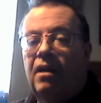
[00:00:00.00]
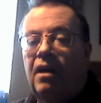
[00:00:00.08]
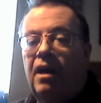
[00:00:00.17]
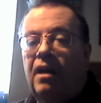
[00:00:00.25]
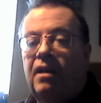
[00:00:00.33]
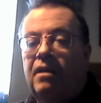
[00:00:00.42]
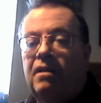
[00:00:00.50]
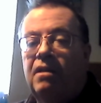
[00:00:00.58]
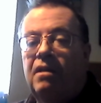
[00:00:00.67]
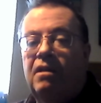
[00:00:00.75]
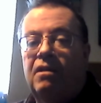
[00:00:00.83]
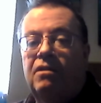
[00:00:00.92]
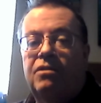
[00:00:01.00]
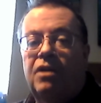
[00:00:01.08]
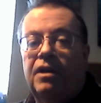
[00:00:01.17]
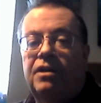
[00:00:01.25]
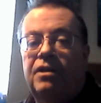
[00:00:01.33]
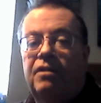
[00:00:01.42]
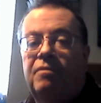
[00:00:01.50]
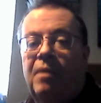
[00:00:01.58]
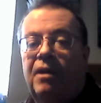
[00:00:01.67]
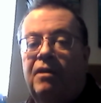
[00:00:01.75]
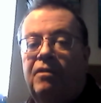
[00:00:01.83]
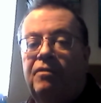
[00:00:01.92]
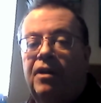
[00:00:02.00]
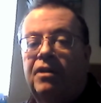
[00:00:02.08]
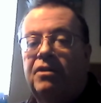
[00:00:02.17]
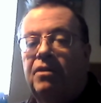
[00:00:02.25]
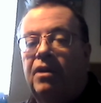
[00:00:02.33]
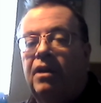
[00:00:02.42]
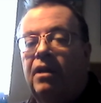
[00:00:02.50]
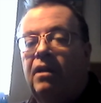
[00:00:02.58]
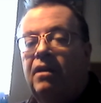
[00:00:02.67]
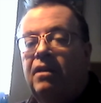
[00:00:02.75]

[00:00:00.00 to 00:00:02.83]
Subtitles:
and the contraction of manufacturing